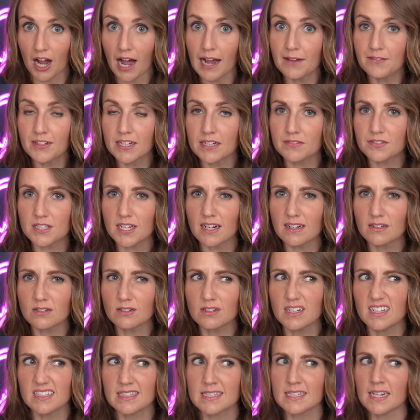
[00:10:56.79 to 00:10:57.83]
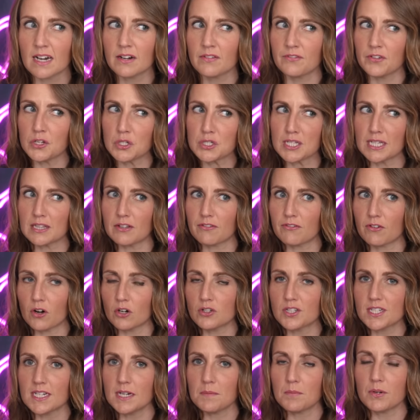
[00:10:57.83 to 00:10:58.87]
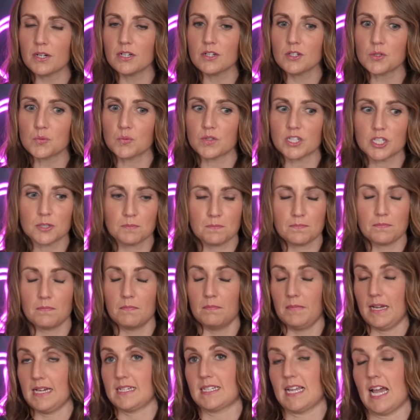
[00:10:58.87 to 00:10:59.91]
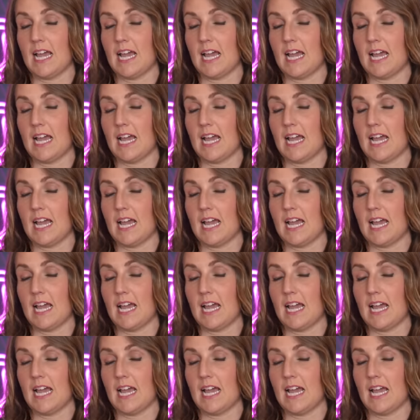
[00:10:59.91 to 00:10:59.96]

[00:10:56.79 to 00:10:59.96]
IVF cycle instead of using the frozen embryos, which makes